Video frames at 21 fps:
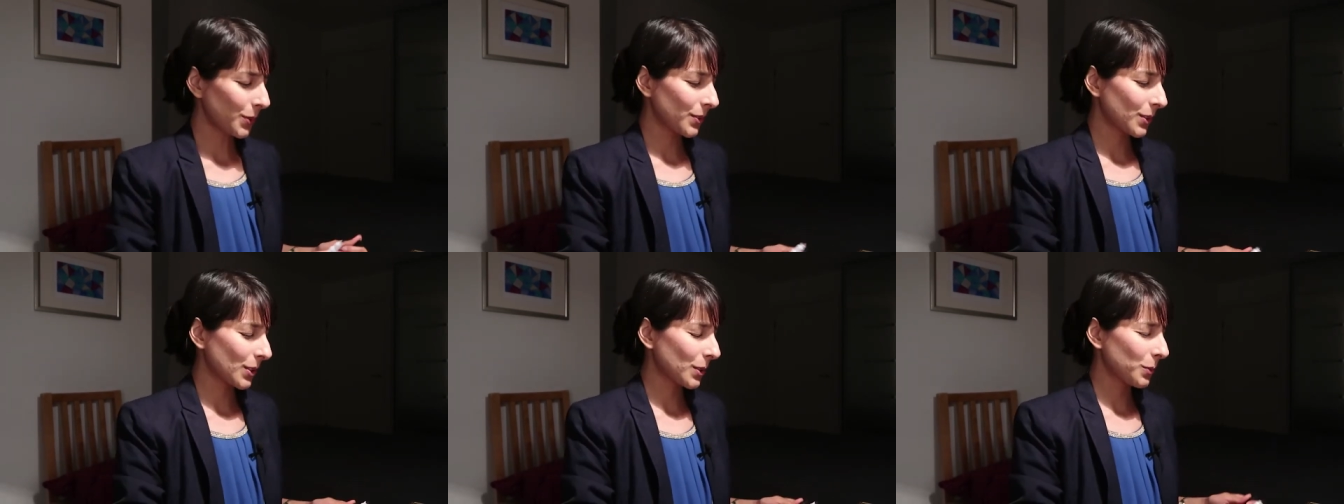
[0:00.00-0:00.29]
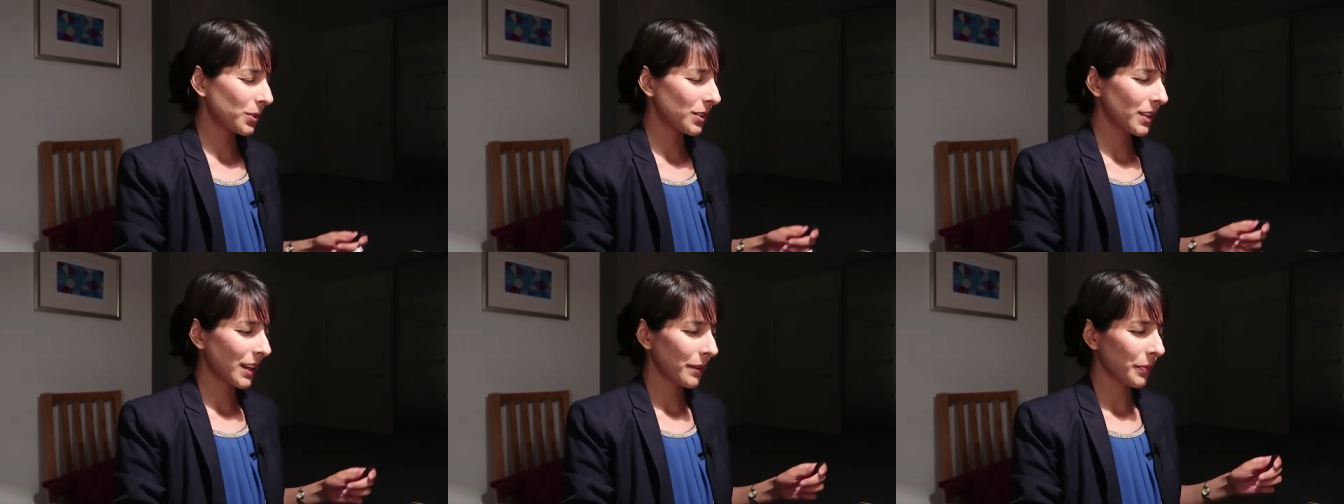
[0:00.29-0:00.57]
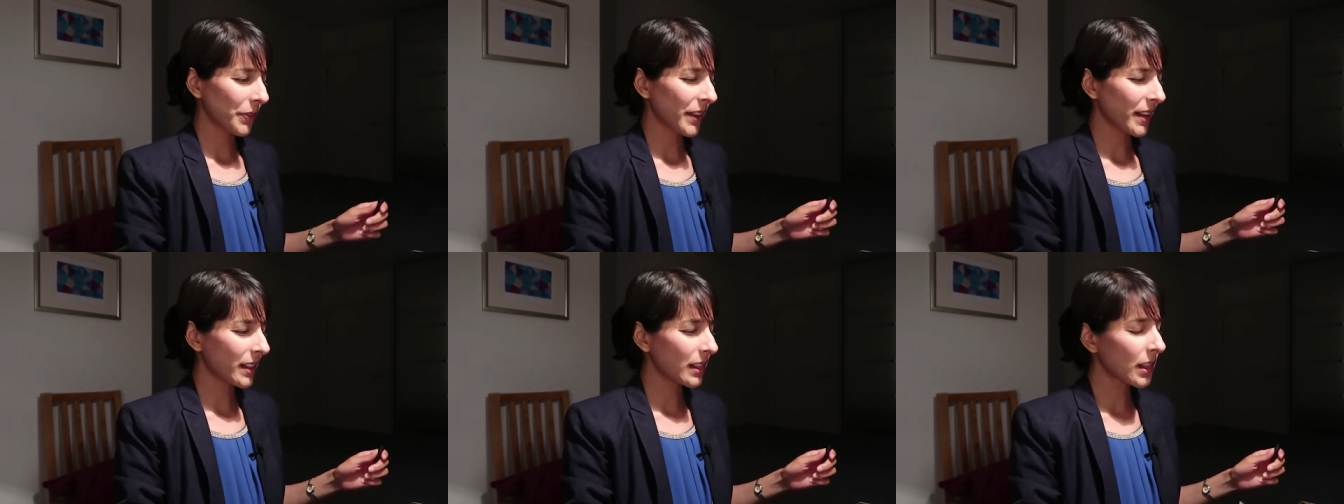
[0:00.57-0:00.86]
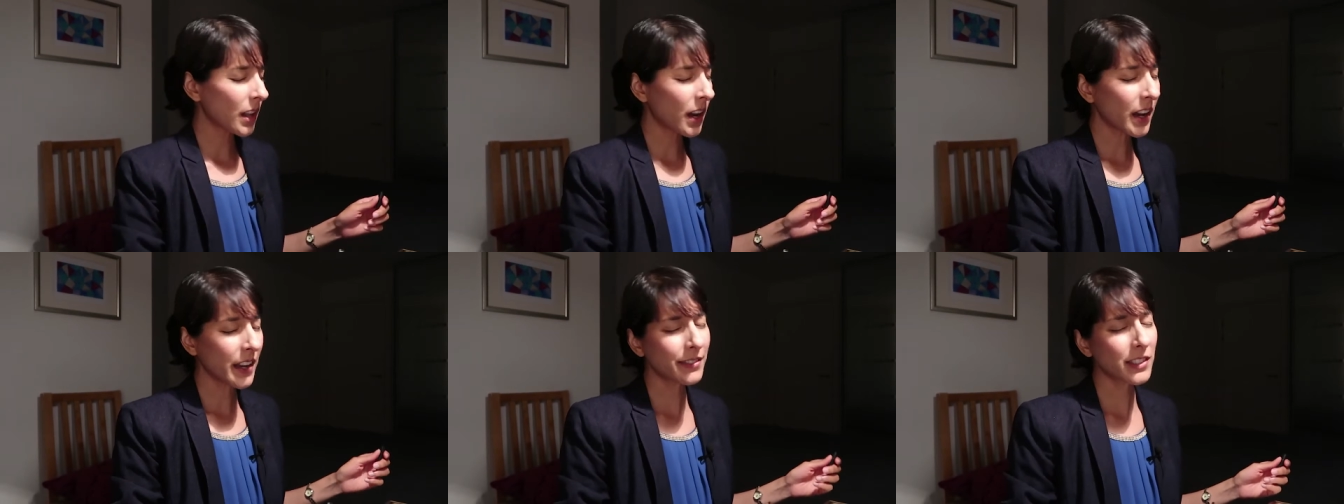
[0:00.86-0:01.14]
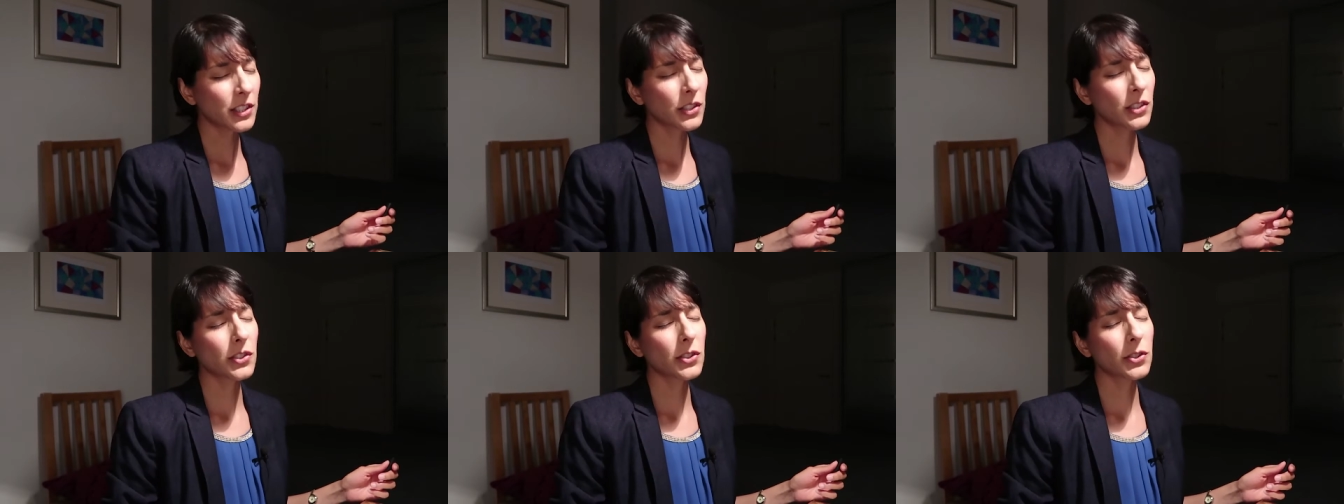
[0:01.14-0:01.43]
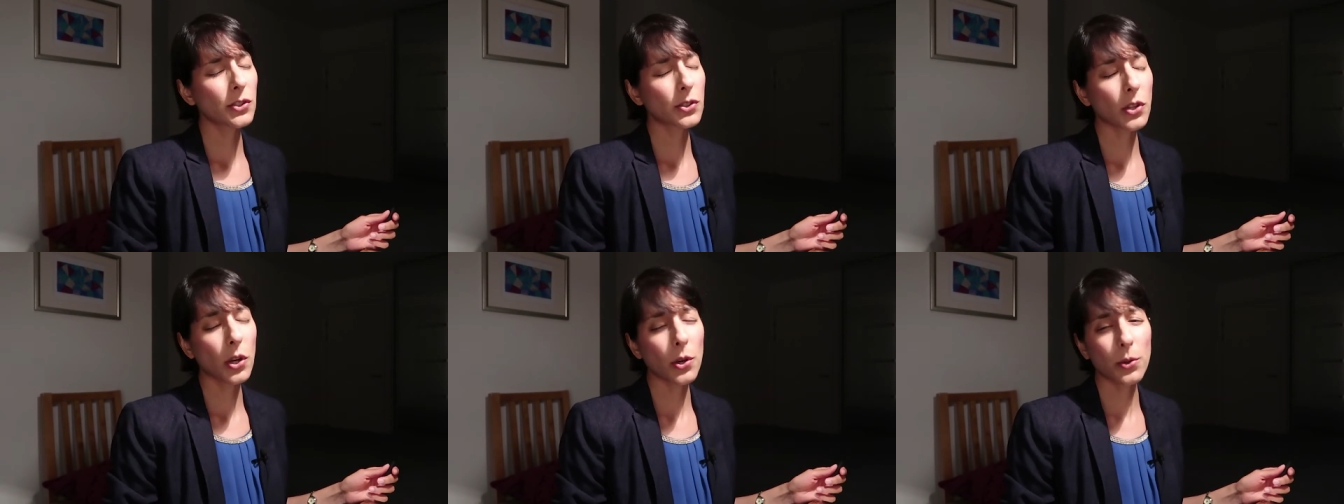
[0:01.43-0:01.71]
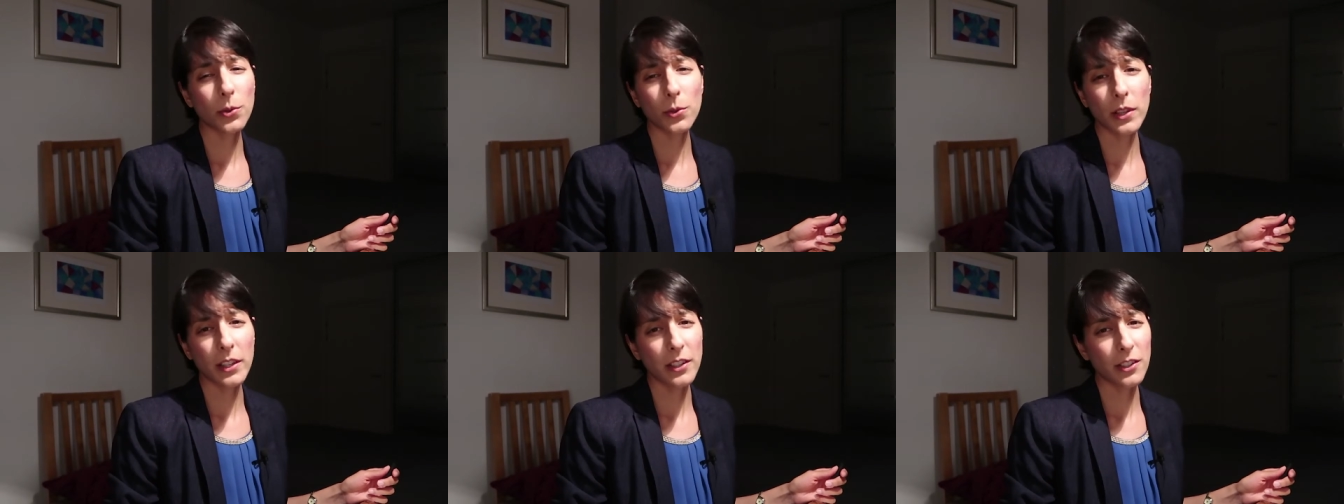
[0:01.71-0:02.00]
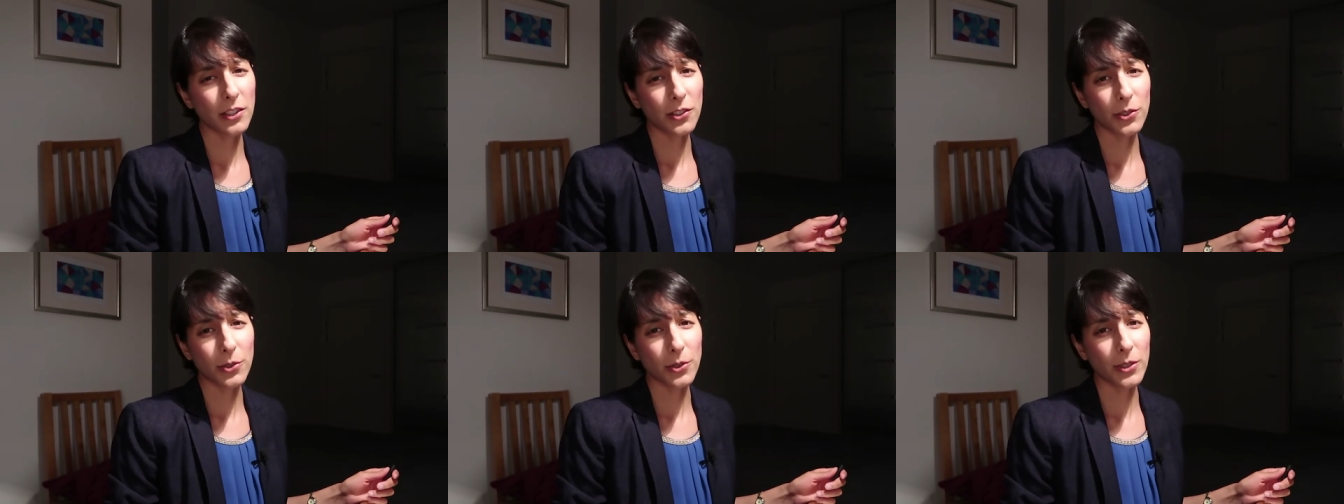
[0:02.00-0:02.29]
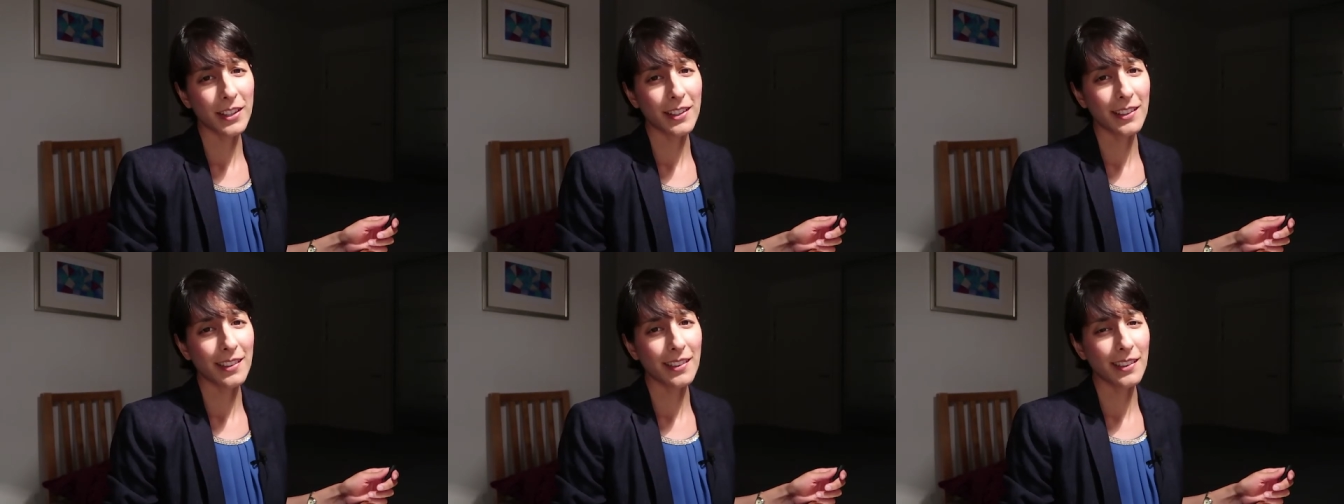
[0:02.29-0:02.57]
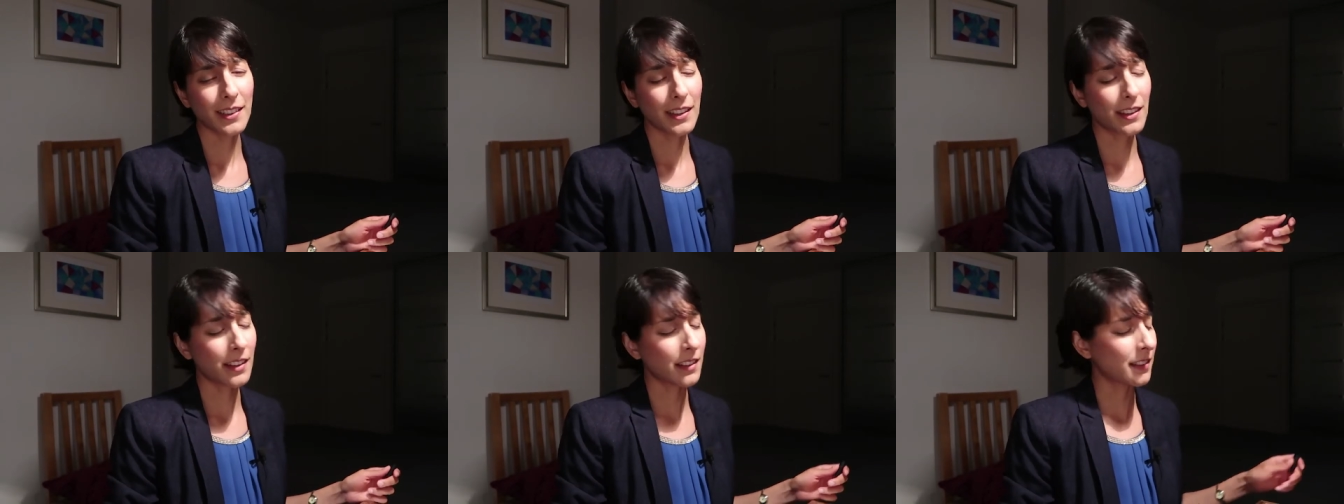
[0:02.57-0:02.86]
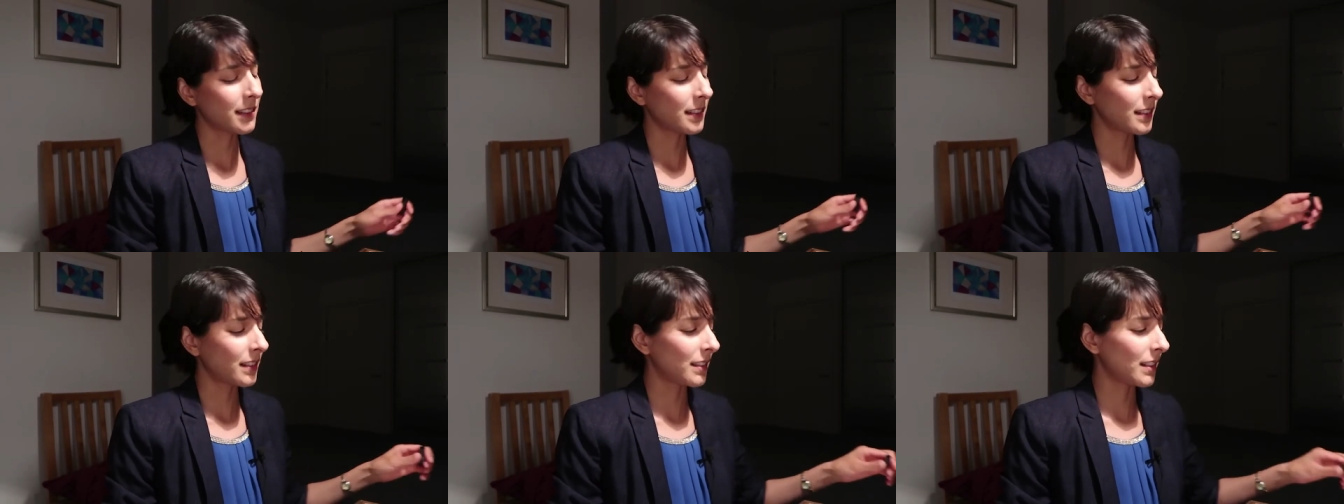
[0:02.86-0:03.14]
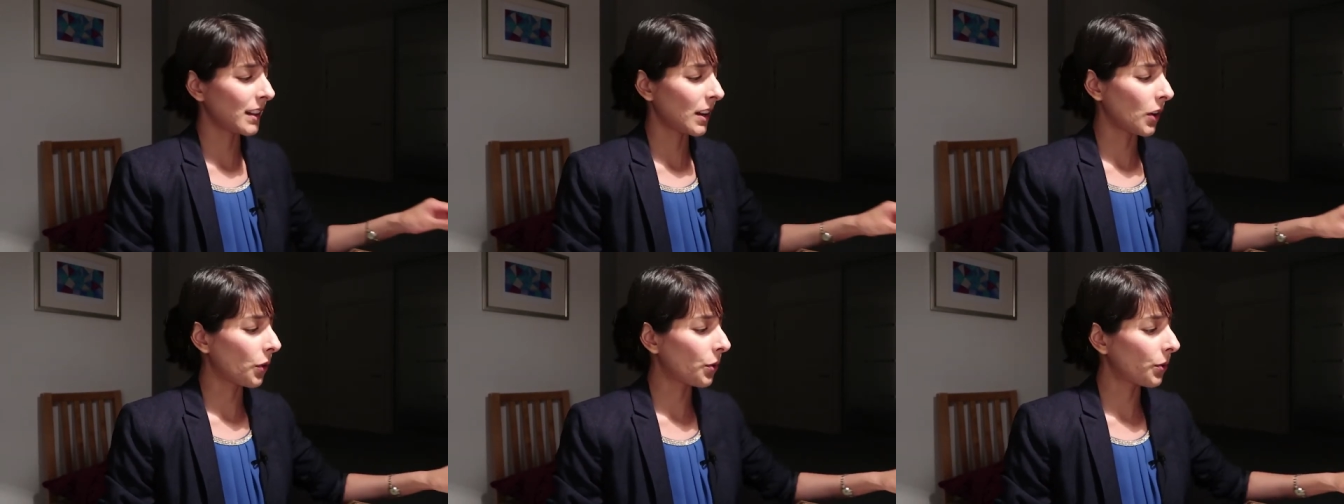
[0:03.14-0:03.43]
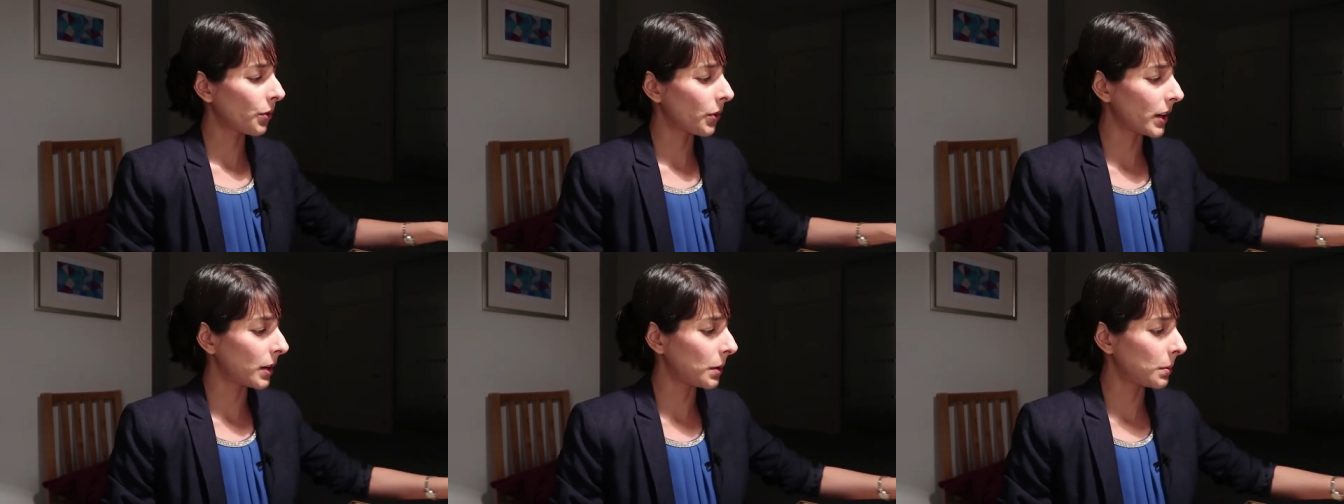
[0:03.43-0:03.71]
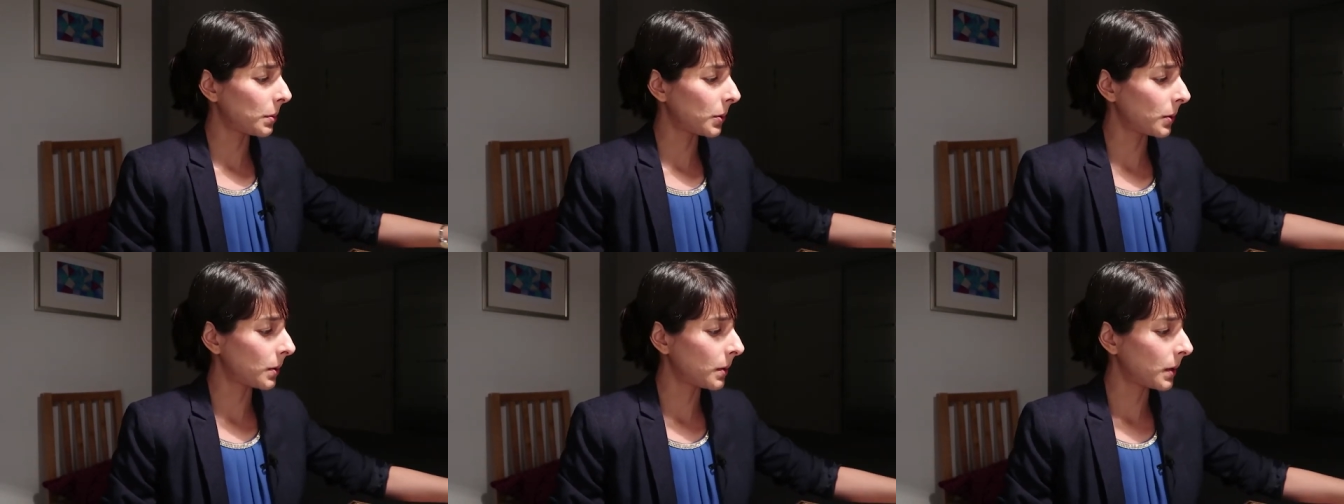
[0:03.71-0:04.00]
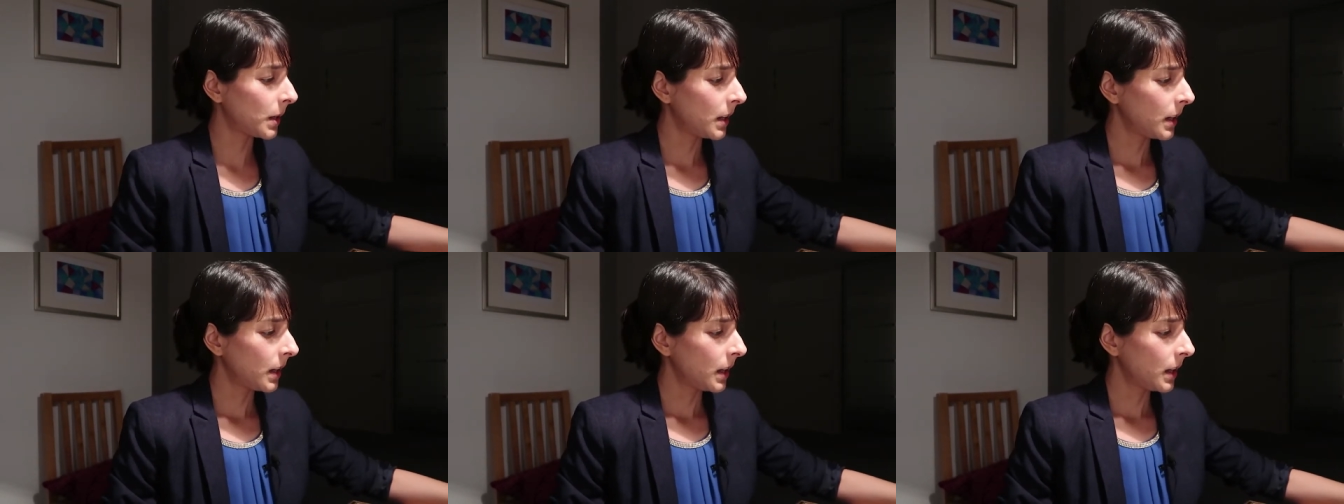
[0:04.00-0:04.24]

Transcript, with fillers: We've got we have, our lives are so luxurious that it's just incredible.